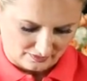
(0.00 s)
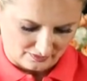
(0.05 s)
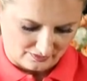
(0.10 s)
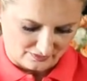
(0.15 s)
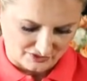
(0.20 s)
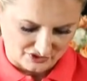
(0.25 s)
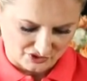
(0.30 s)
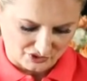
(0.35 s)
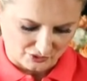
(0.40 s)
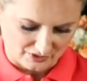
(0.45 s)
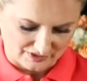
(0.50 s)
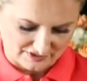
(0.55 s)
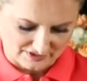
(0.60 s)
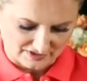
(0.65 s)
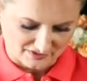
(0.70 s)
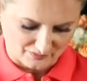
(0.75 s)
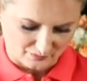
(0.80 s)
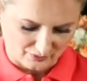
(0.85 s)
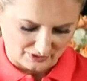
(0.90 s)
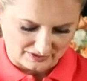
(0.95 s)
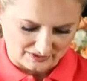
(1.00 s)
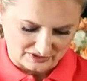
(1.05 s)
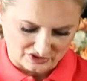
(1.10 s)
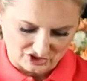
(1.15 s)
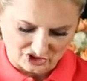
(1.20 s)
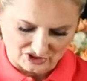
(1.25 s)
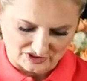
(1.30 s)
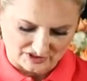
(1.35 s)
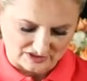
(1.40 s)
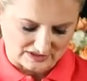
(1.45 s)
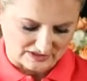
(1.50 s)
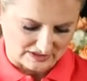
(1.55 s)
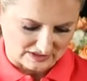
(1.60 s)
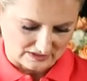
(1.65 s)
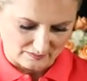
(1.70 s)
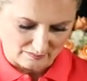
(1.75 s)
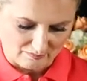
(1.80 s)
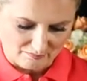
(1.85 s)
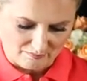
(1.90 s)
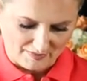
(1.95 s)
This sauce is what just
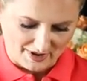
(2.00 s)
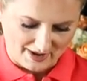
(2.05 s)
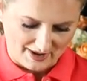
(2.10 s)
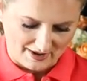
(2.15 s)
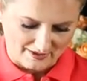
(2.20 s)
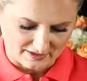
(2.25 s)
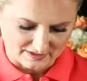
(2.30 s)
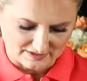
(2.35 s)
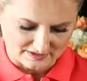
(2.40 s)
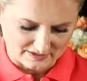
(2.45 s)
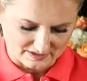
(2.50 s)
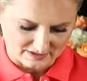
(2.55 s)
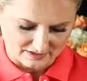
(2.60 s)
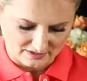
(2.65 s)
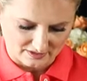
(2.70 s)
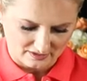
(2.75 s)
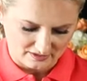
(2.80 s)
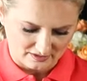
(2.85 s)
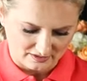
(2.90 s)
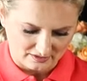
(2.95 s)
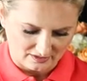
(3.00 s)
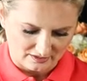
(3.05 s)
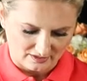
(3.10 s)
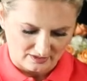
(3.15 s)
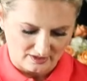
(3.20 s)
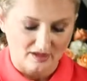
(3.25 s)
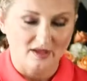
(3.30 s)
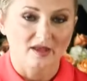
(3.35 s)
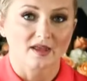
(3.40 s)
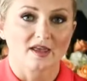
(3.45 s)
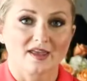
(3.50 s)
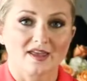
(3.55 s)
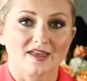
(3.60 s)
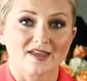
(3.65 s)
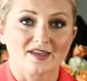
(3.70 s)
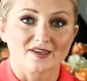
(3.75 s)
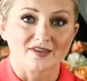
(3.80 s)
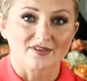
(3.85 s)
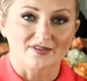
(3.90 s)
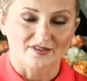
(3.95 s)
makes
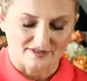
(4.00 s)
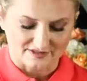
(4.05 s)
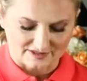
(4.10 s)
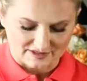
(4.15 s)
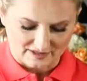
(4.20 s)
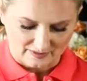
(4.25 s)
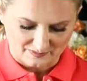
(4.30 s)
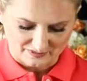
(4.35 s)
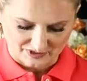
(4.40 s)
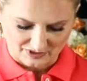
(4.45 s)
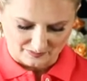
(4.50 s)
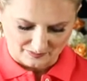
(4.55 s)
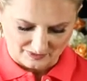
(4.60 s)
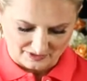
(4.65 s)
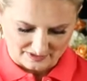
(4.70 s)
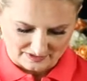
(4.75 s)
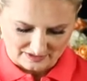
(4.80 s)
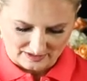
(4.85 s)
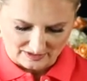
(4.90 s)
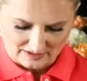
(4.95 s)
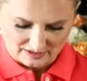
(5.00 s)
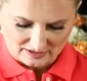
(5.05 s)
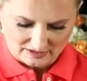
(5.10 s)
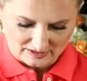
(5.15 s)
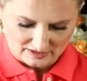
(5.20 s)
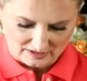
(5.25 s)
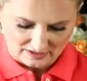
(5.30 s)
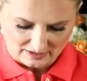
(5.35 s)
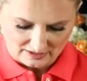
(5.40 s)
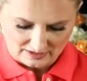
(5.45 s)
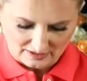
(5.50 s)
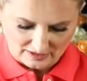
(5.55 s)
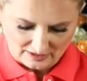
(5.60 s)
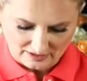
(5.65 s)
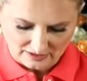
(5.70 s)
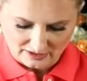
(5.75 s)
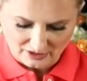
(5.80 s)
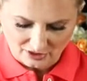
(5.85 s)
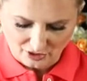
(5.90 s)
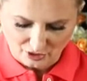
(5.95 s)
this lobster pizza
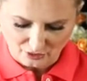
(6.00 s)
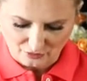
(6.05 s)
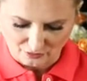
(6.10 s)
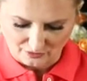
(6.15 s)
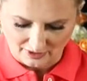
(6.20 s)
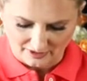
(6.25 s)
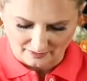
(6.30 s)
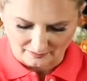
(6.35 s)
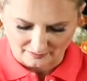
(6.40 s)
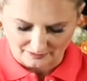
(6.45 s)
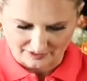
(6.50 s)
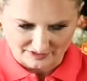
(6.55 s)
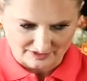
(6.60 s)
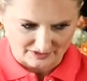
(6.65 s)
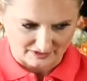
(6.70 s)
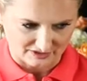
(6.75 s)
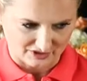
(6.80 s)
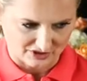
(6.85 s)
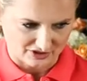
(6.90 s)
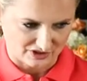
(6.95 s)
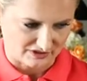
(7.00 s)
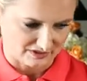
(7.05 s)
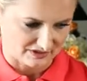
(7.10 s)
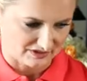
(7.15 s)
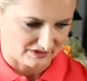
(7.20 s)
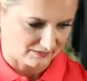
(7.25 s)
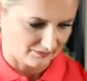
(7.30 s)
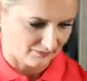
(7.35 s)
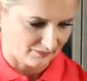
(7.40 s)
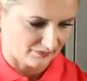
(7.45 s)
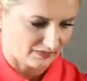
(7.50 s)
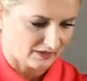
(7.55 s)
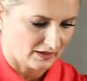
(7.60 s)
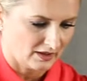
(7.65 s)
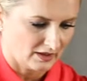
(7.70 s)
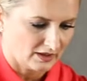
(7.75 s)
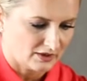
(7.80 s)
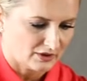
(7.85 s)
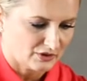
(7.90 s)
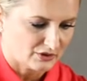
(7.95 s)
incredibly delicious.
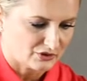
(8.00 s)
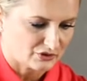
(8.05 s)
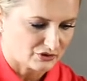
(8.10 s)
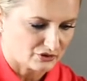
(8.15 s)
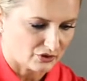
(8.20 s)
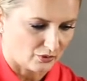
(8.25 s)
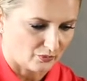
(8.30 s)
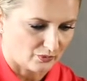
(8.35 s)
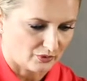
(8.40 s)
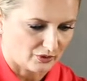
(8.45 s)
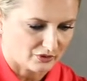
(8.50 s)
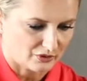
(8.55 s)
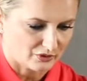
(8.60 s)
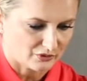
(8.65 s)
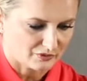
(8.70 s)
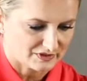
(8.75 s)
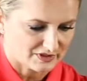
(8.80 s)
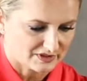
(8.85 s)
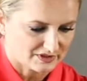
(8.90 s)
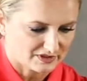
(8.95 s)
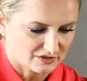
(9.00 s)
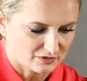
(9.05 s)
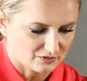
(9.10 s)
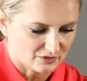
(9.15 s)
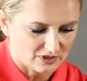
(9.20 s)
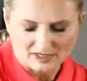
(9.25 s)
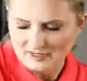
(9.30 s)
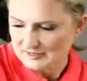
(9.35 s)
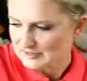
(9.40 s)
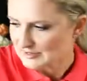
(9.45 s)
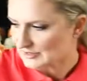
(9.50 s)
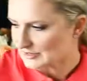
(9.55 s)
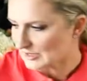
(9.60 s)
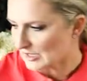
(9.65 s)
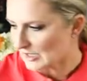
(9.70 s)
So we're gonna use this crust,